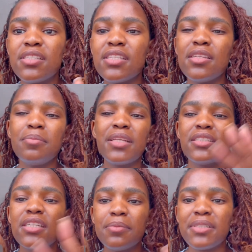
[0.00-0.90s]
C plus
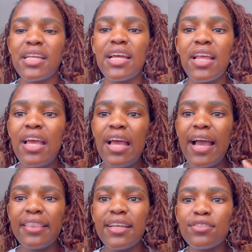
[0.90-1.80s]
this plus that.
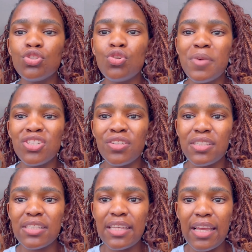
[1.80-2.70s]
I think it's too much on the
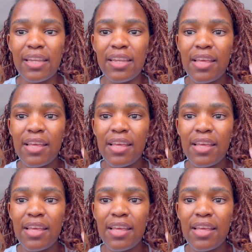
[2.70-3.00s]
skin.